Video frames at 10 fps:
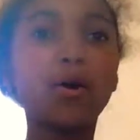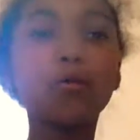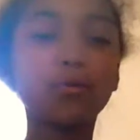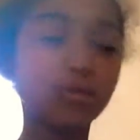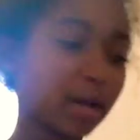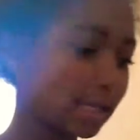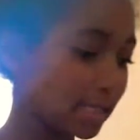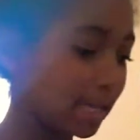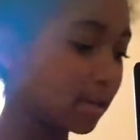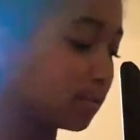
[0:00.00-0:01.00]
hopefully you guys
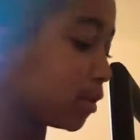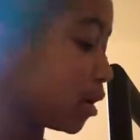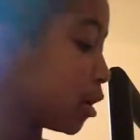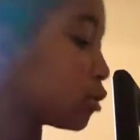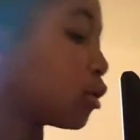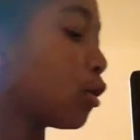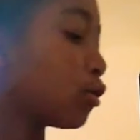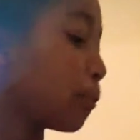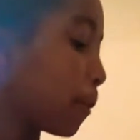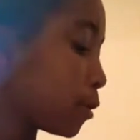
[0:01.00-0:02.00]
get it. So
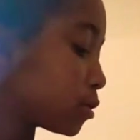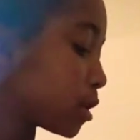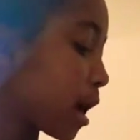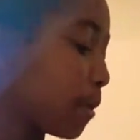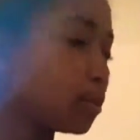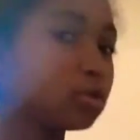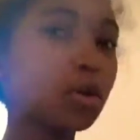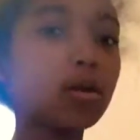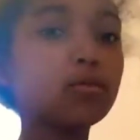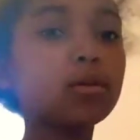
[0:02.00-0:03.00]
the first thing I'm gonna
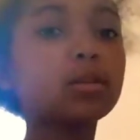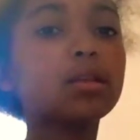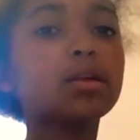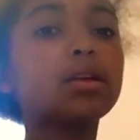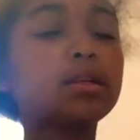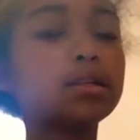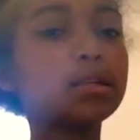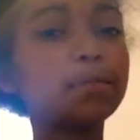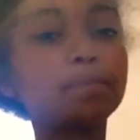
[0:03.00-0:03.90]
start with is